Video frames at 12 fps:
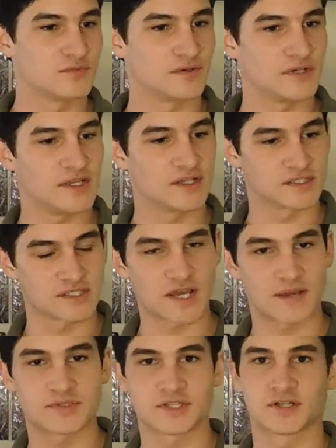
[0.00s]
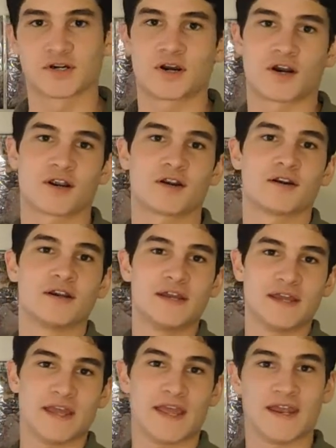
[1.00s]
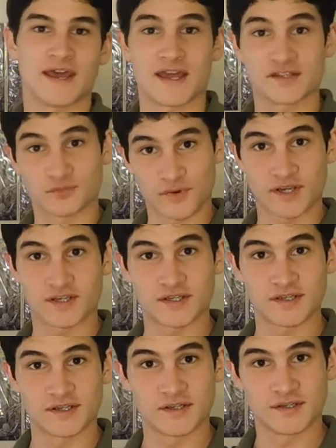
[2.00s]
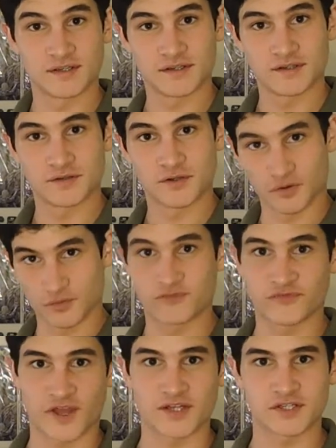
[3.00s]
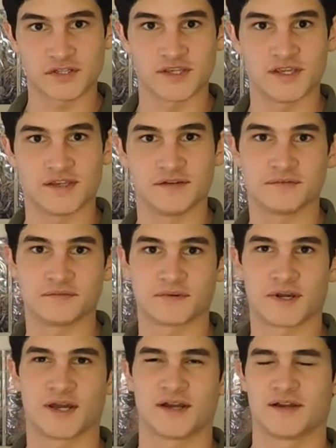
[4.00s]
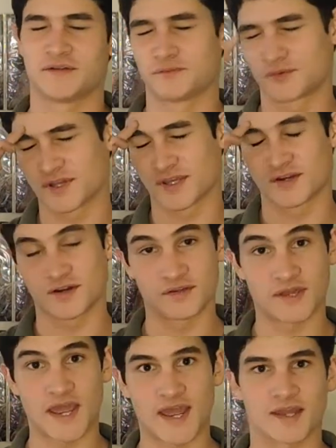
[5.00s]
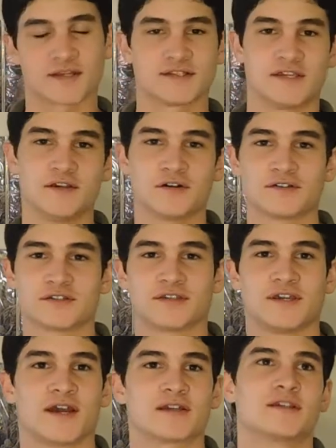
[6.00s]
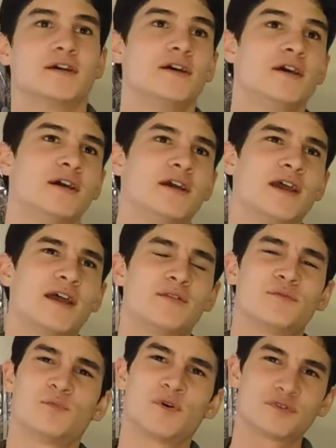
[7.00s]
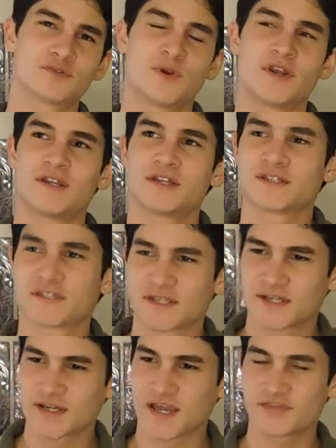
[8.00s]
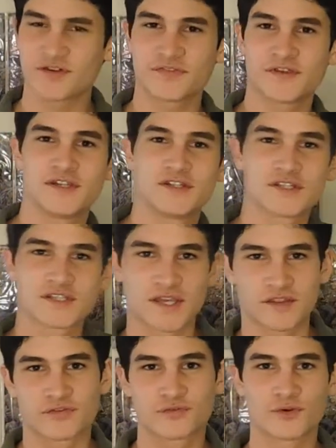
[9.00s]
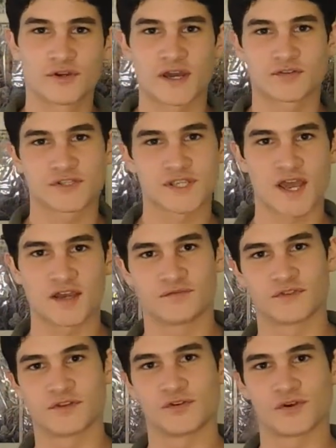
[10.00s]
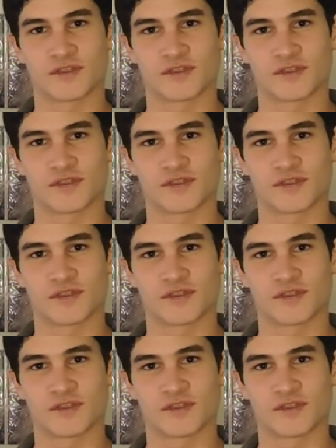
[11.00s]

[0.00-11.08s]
Negan stops the car and has Rick go fetch the, what do they call it? Axe. He calls it the axe. And what was weird is, I thought that he just like threw it outside of the door.